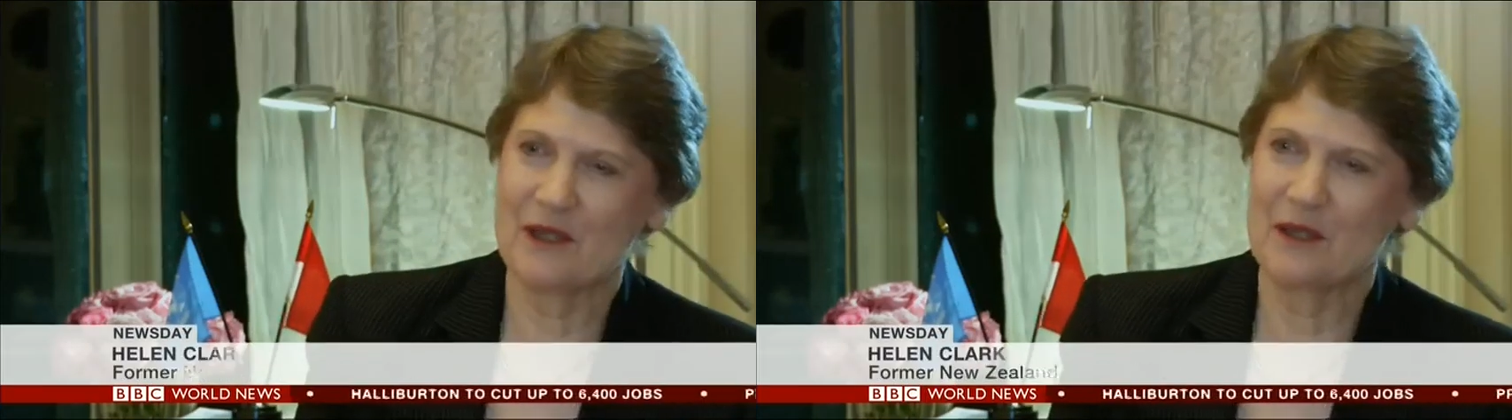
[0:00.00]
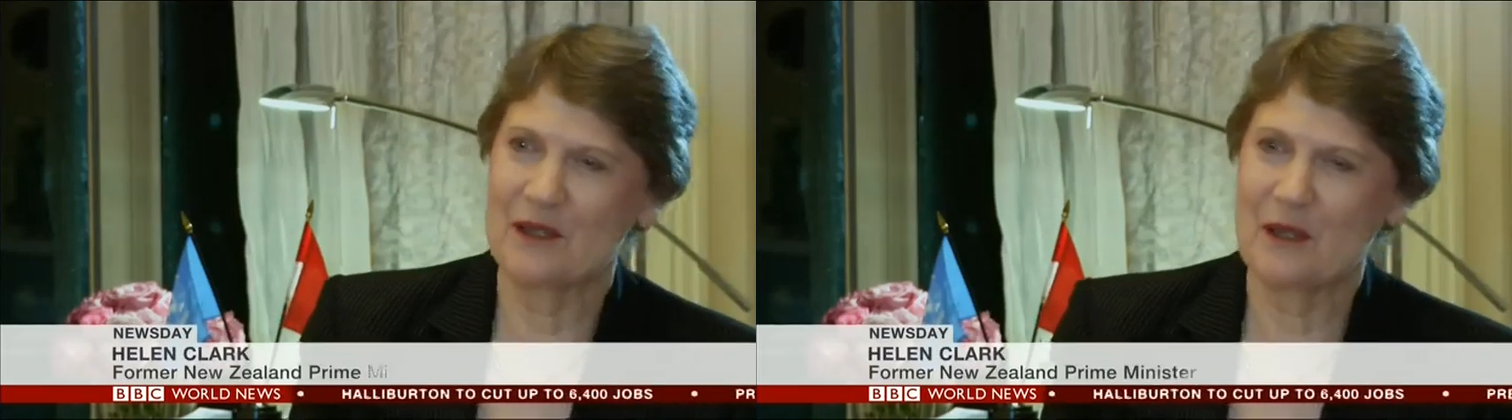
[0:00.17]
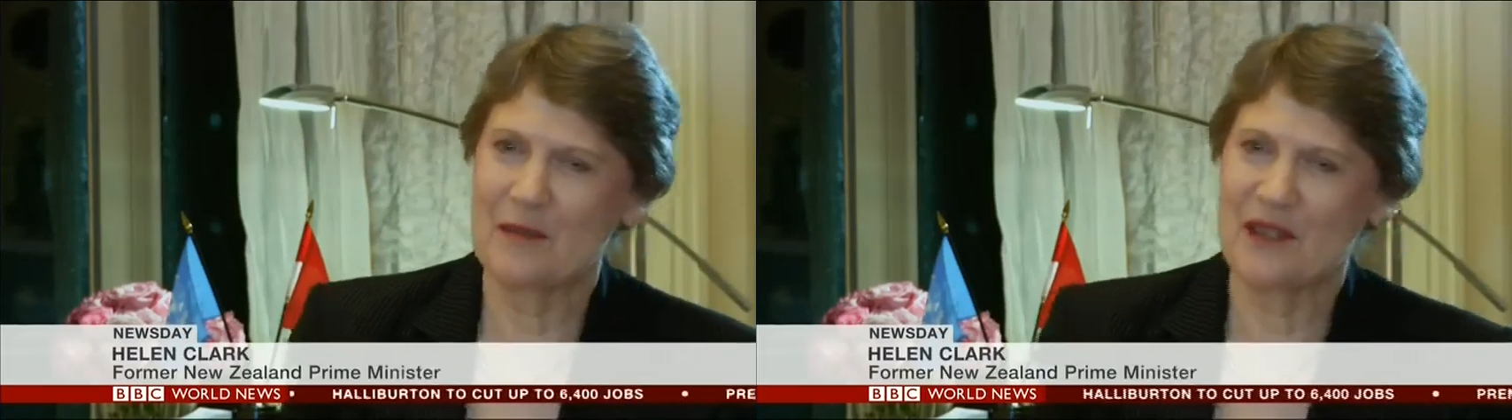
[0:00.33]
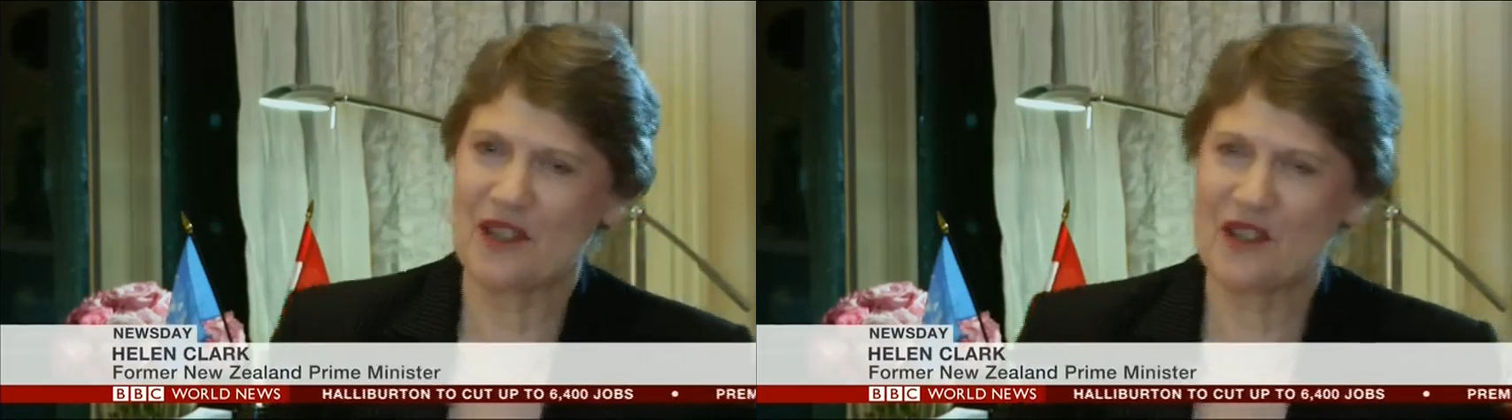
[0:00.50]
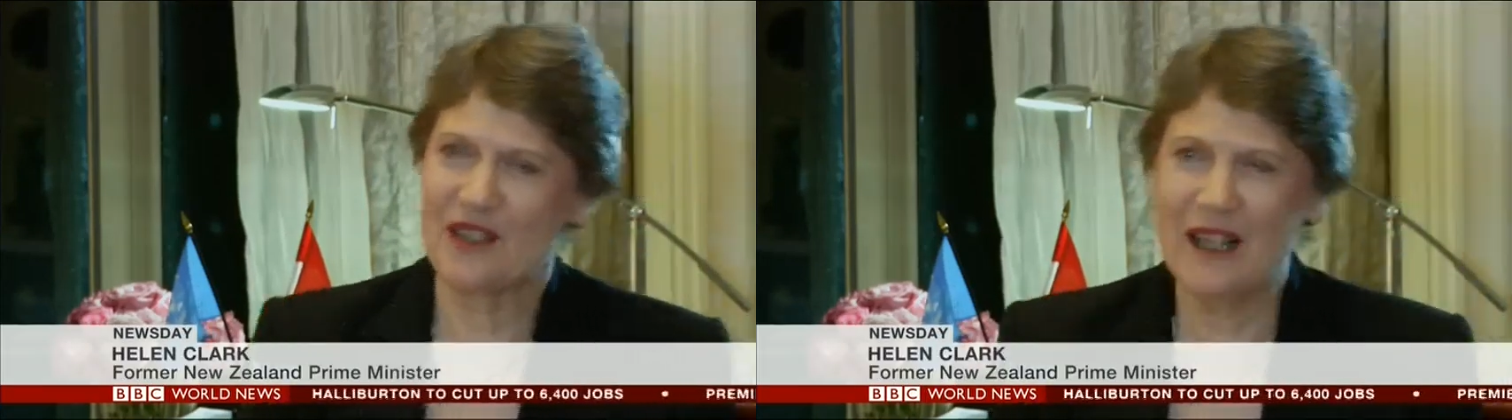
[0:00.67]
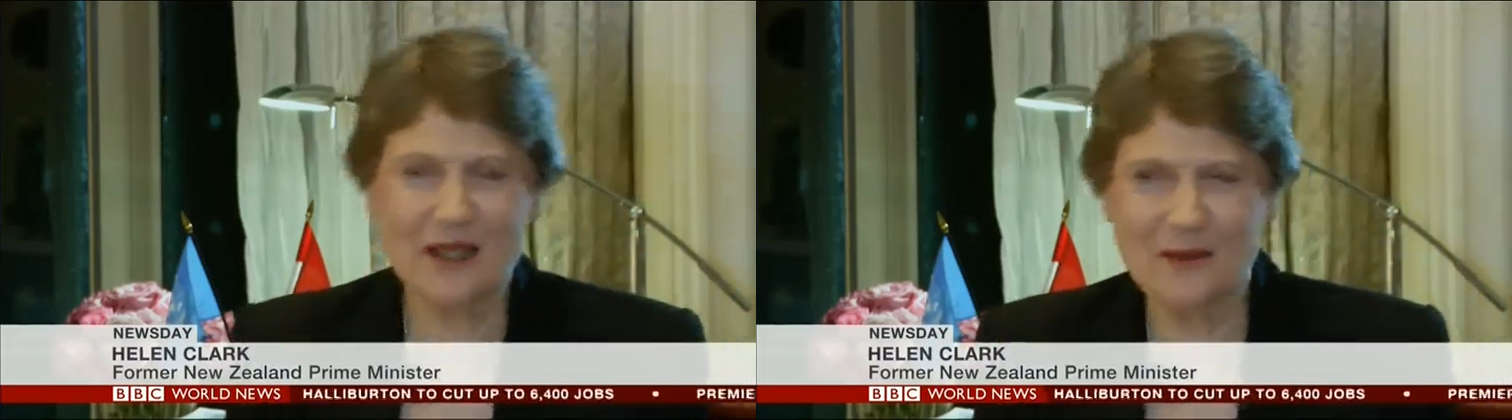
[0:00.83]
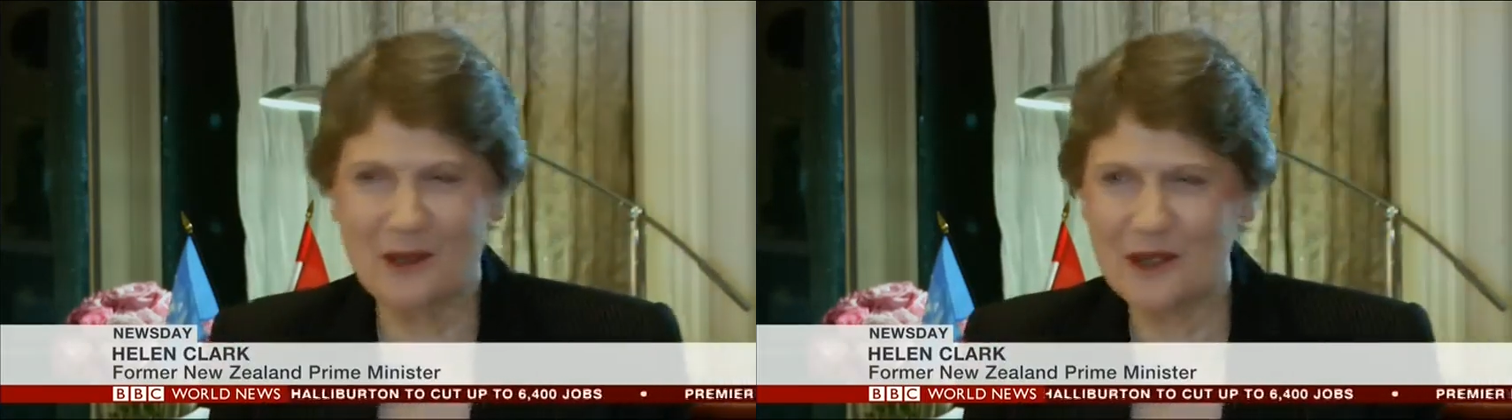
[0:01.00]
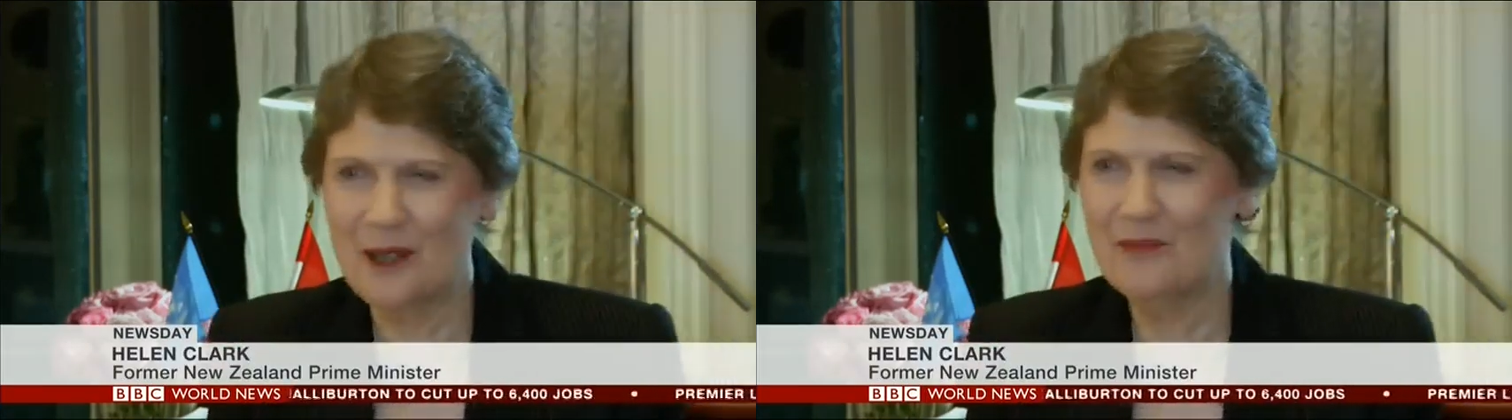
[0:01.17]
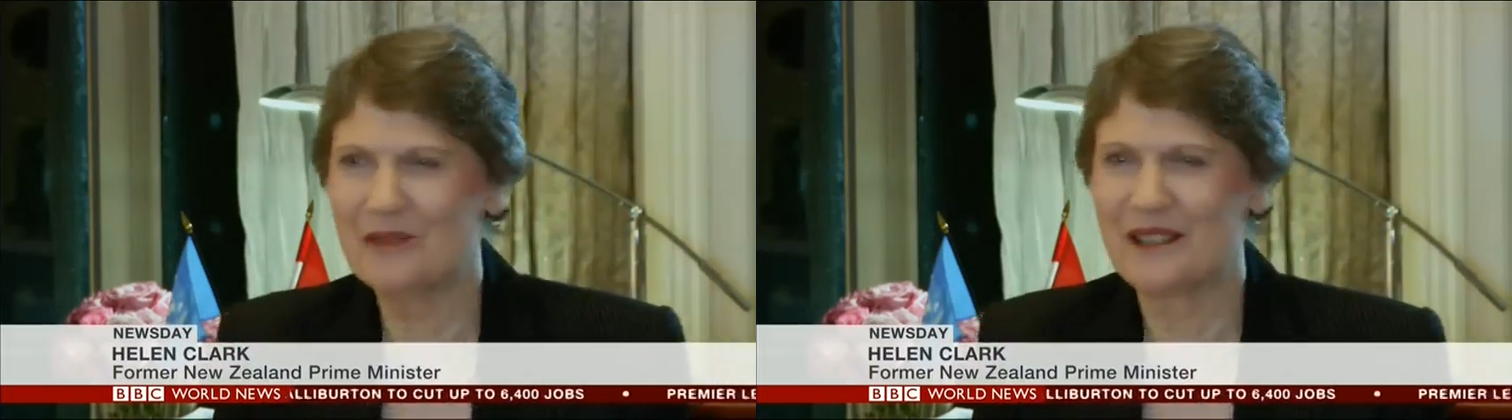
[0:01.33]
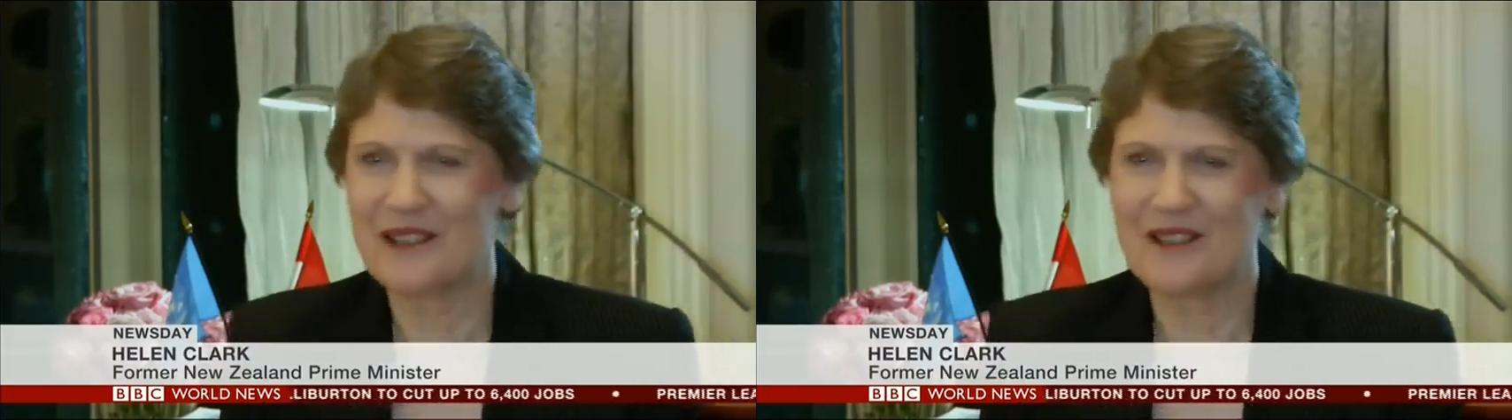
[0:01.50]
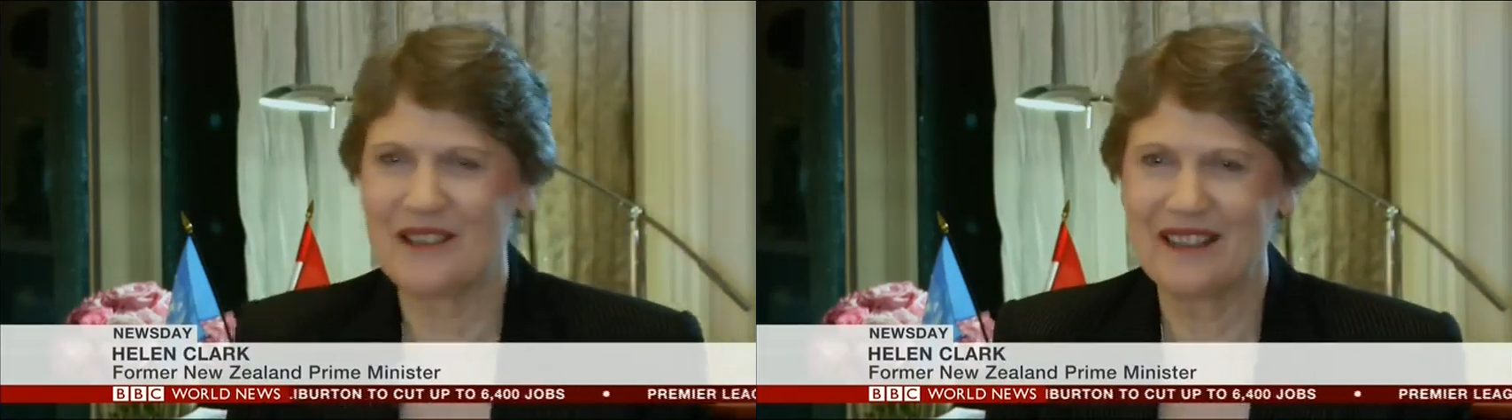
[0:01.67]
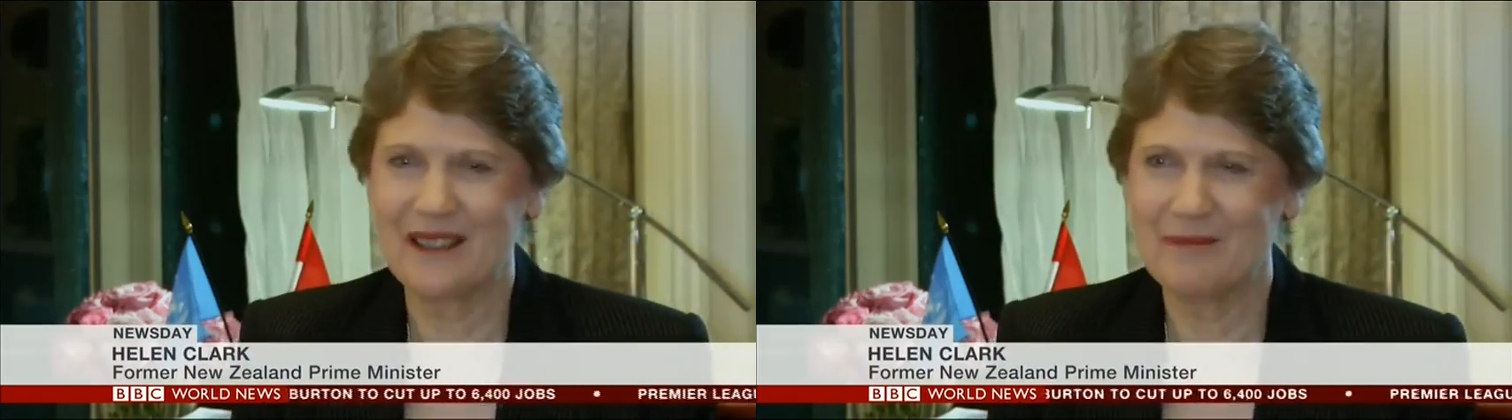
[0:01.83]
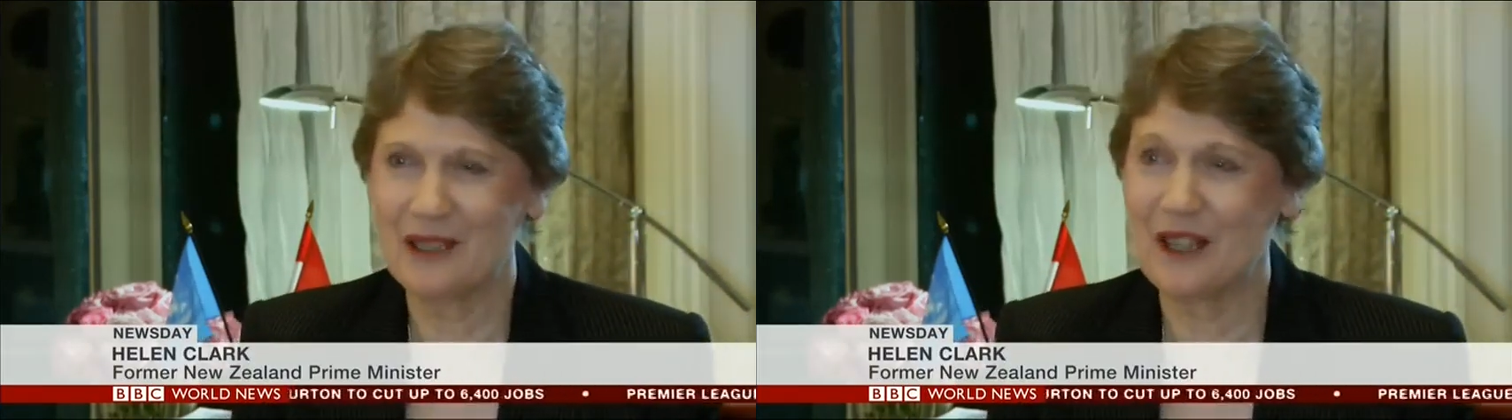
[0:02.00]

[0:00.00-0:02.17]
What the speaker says: UNDP is slightly more complex than that.